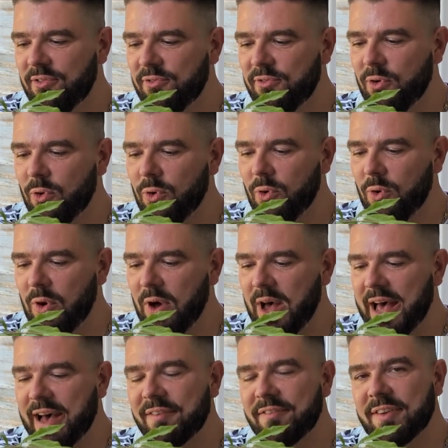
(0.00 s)
for
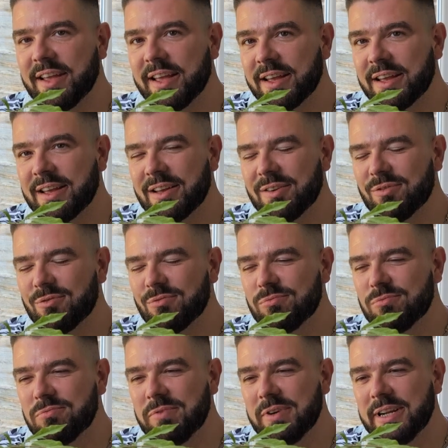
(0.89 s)
having
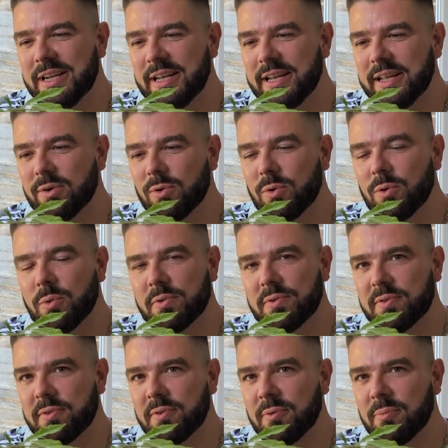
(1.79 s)
really
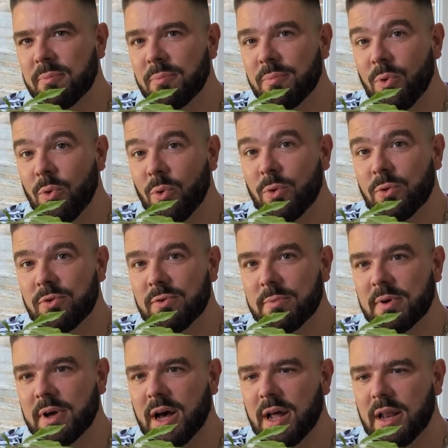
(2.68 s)
awesome
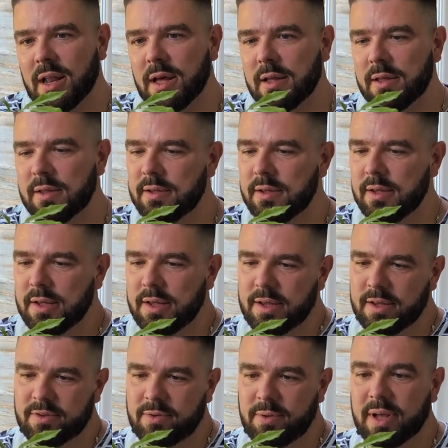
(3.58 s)
autumn colour.
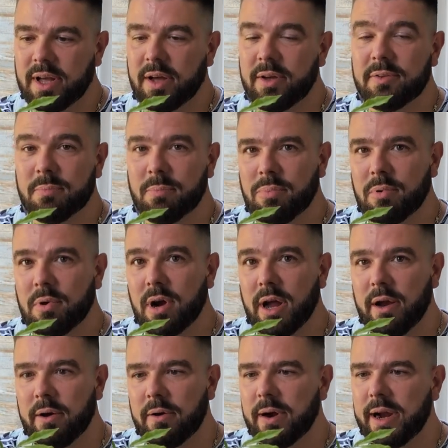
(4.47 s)
So it goes
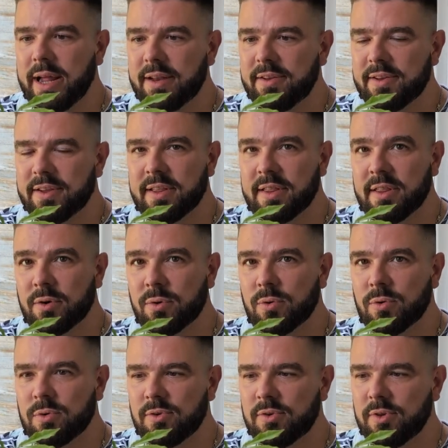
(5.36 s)
bright red in the
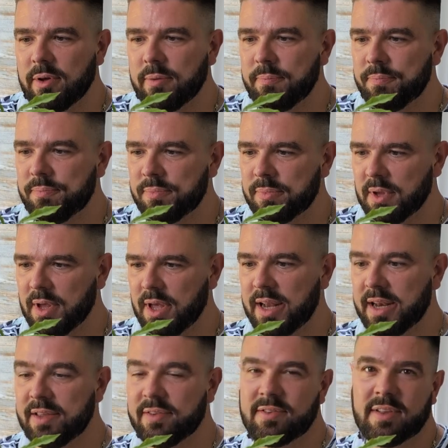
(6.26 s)
autumn
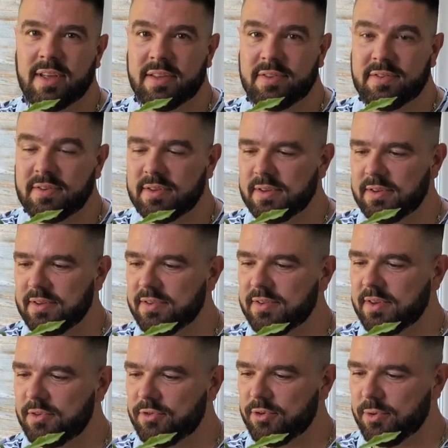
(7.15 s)
and it's
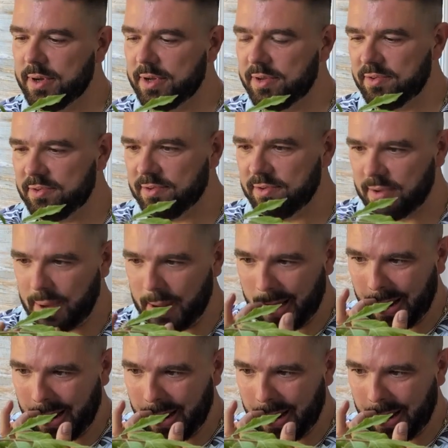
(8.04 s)
deciduous.